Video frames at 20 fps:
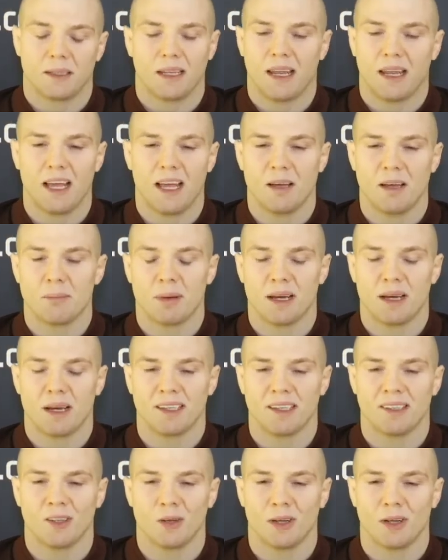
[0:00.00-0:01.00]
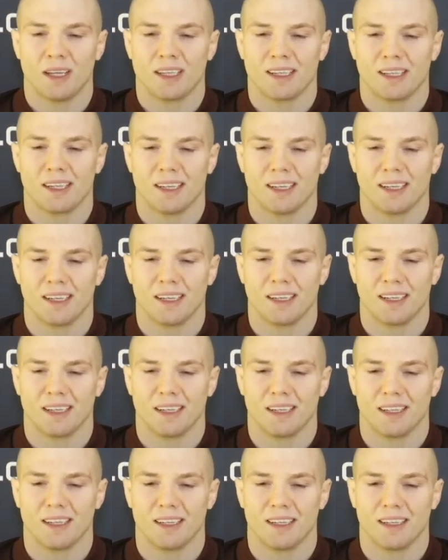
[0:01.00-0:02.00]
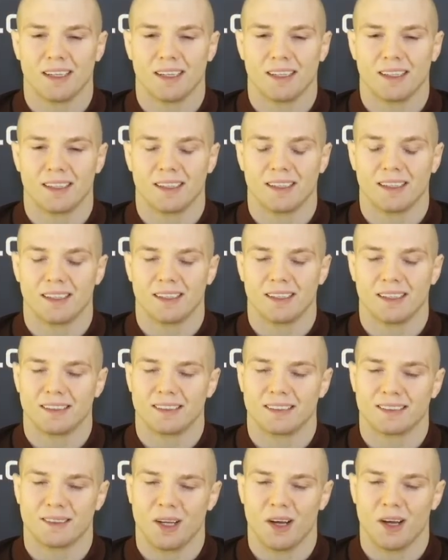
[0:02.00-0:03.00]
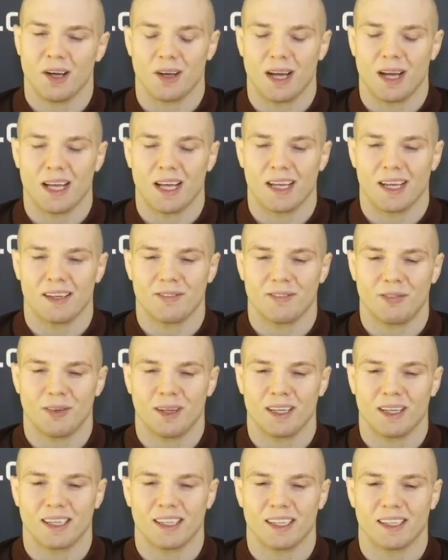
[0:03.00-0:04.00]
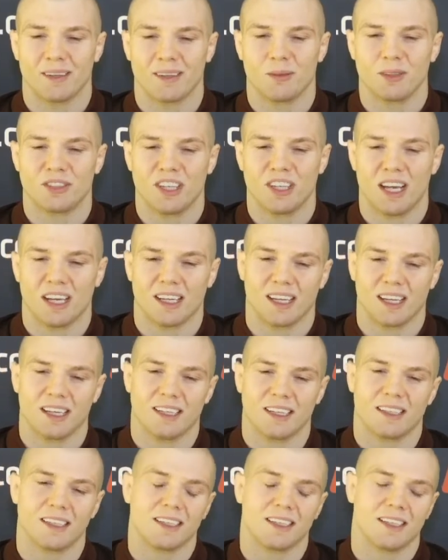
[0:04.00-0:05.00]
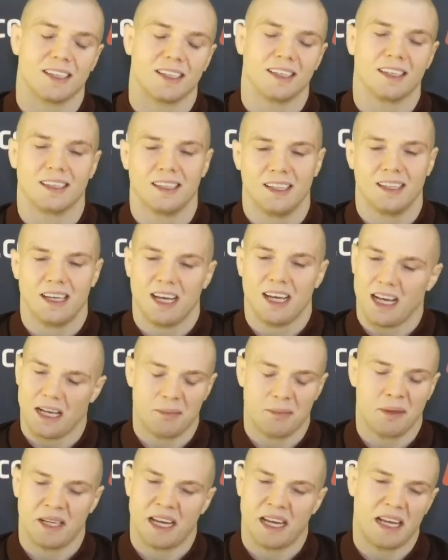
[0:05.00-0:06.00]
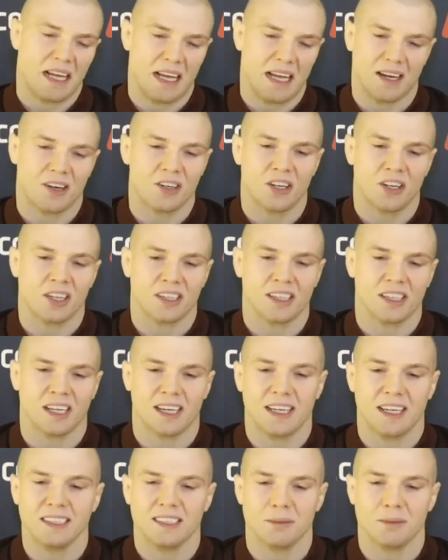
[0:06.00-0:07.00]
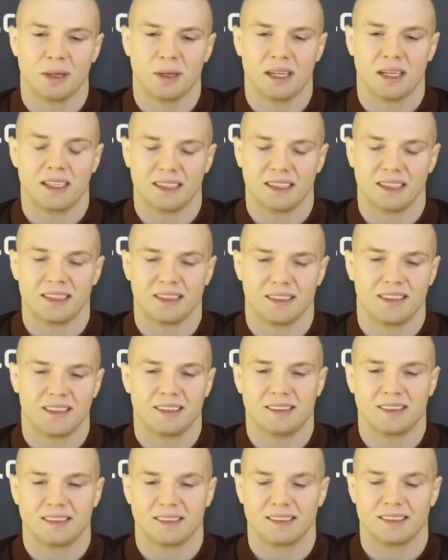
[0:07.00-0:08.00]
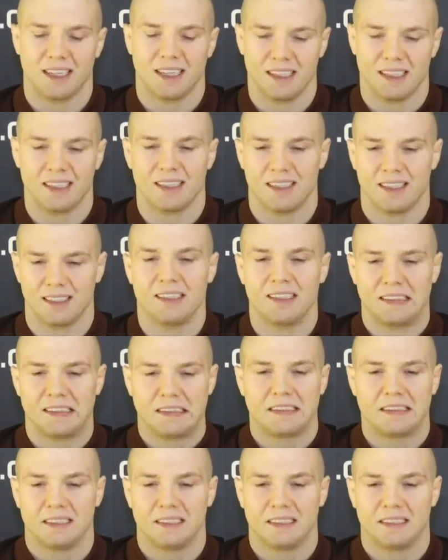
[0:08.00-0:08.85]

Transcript: Yeah, but you know, like, it's not. I feel like with Jack, like, I mean, I got nothing against him, but it's I